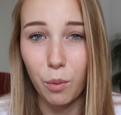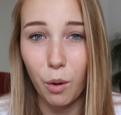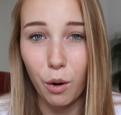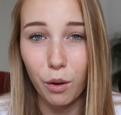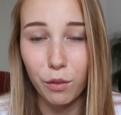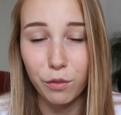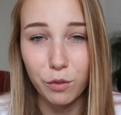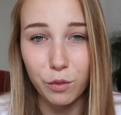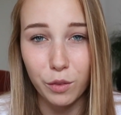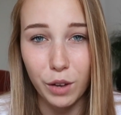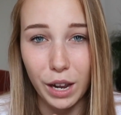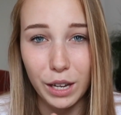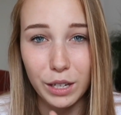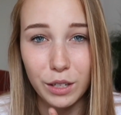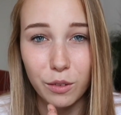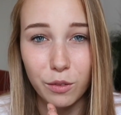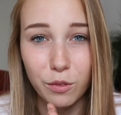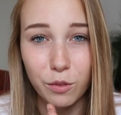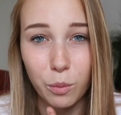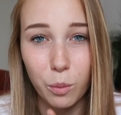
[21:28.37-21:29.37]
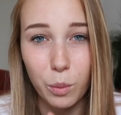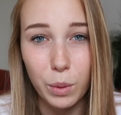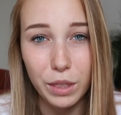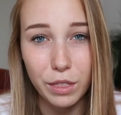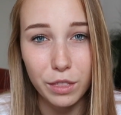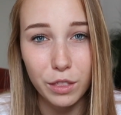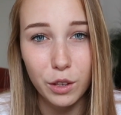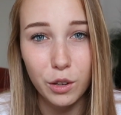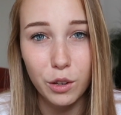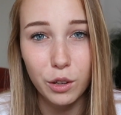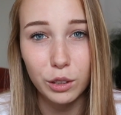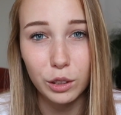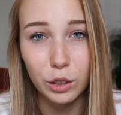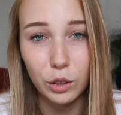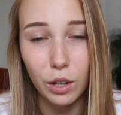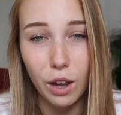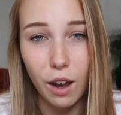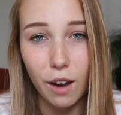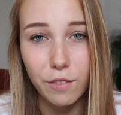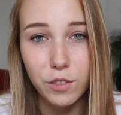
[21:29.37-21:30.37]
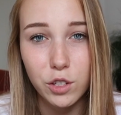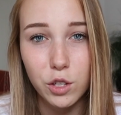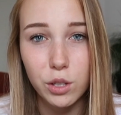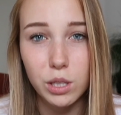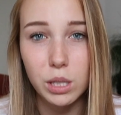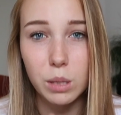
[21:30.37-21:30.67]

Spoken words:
off kind of with you and look after you,